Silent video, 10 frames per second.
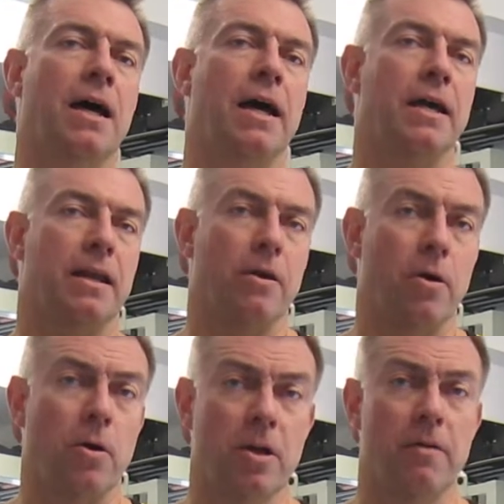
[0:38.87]
In an
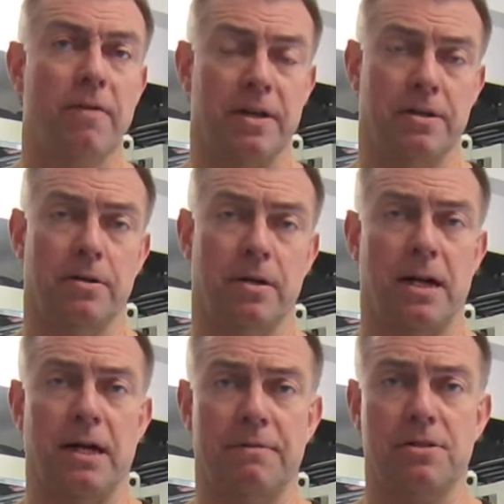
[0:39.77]
earlier video
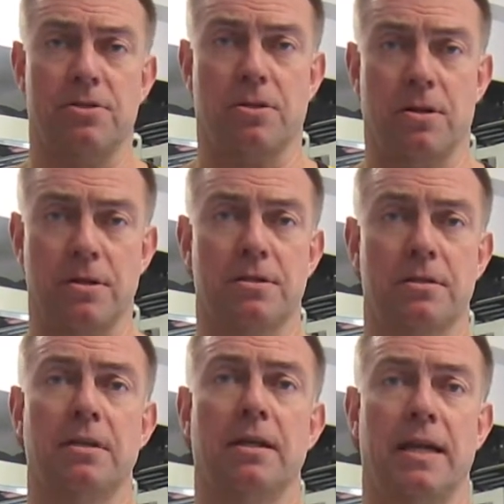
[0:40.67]
I have
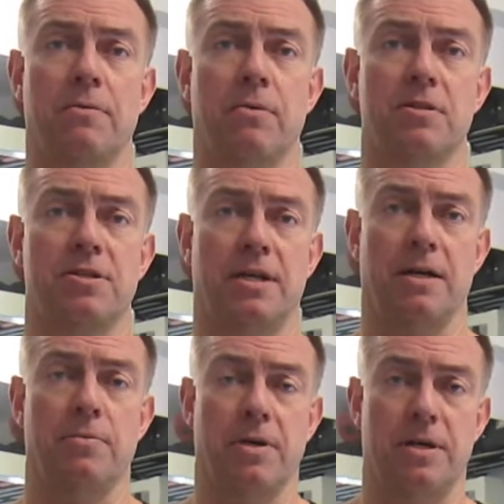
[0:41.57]
discussed the lateral
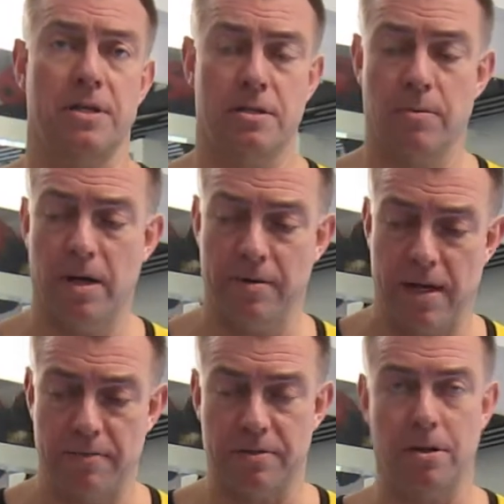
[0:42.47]
side raise, where you
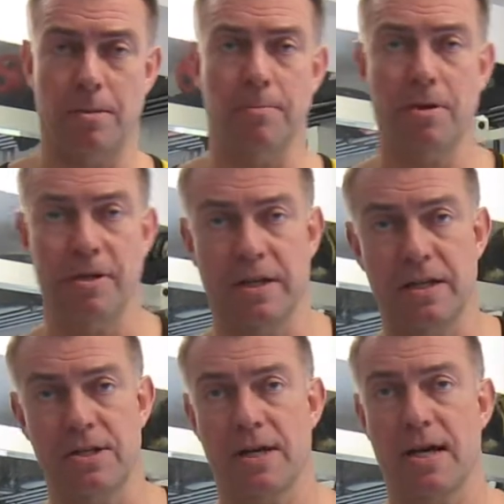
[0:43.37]
have a dumbbell in
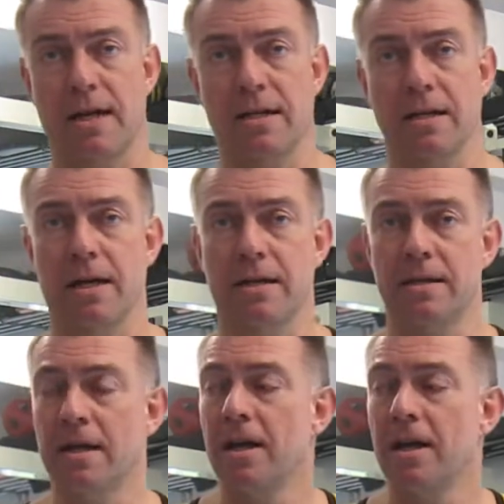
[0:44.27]
each hand and